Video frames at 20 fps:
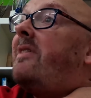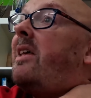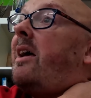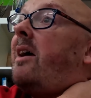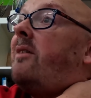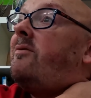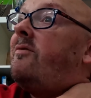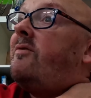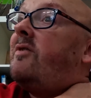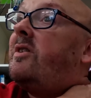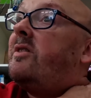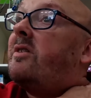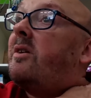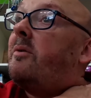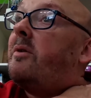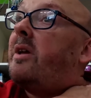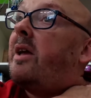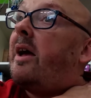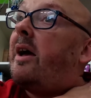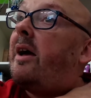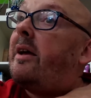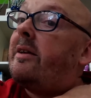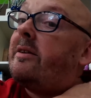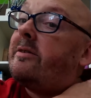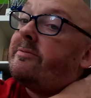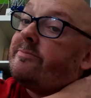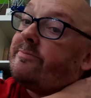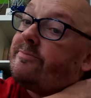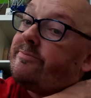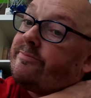Everything's
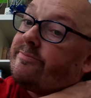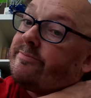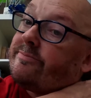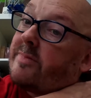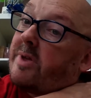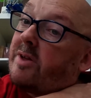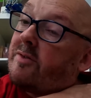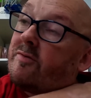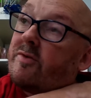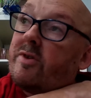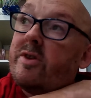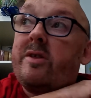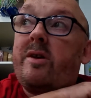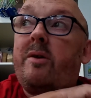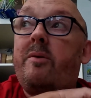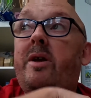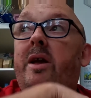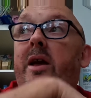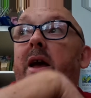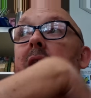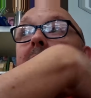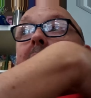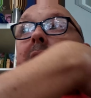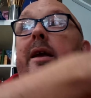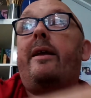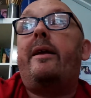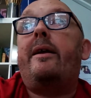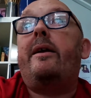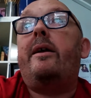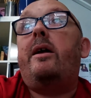okay. Everything's
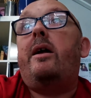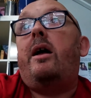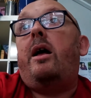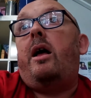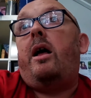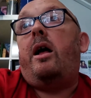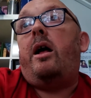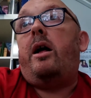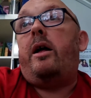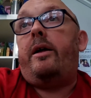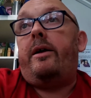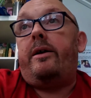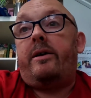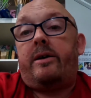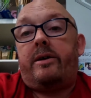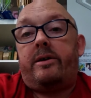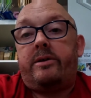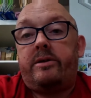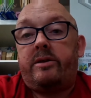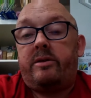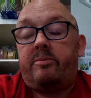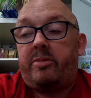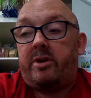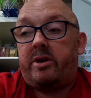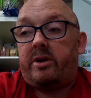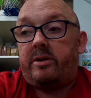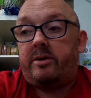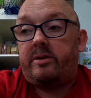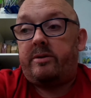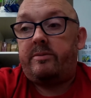okay. It's
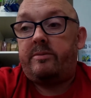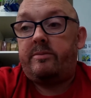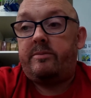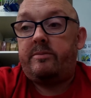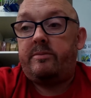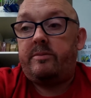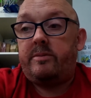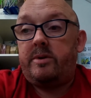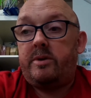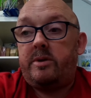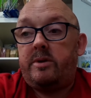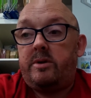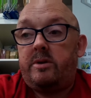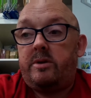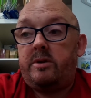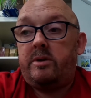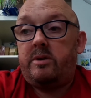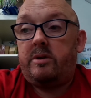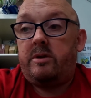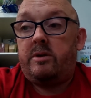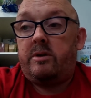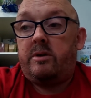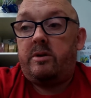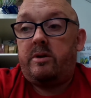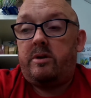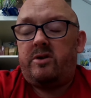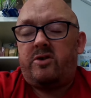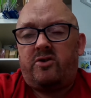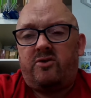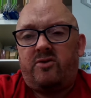been
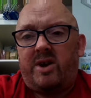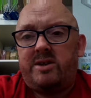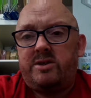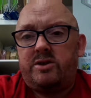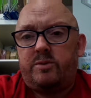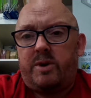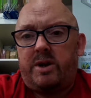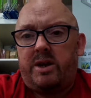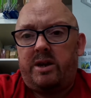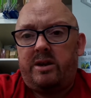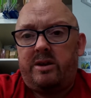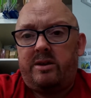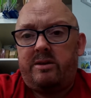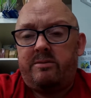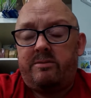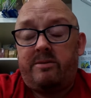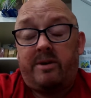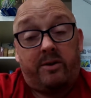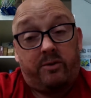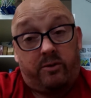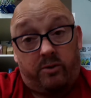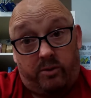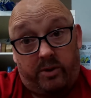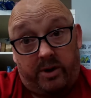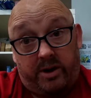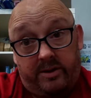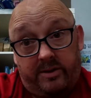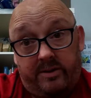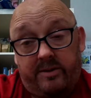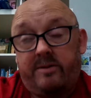a strange week, as
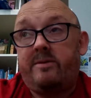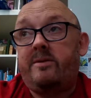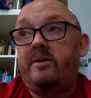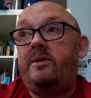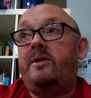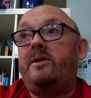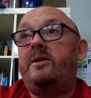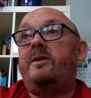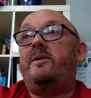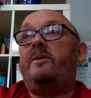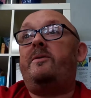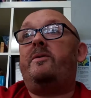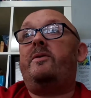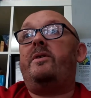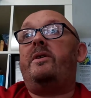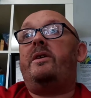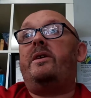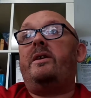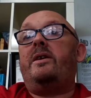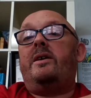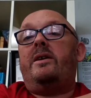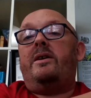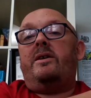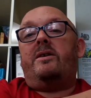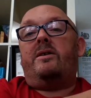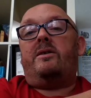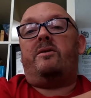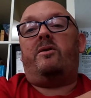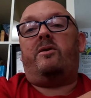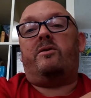always.
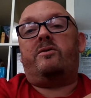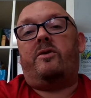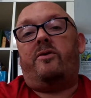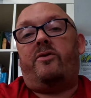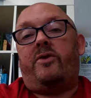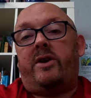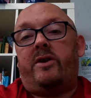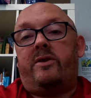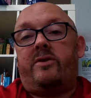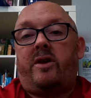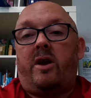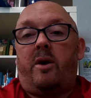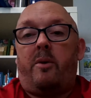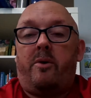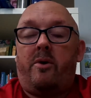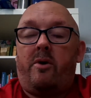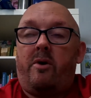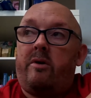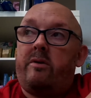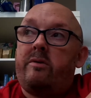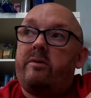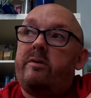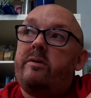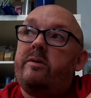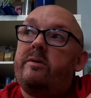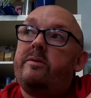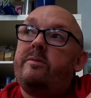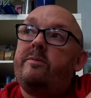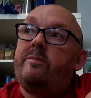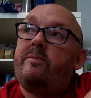Lots of things going on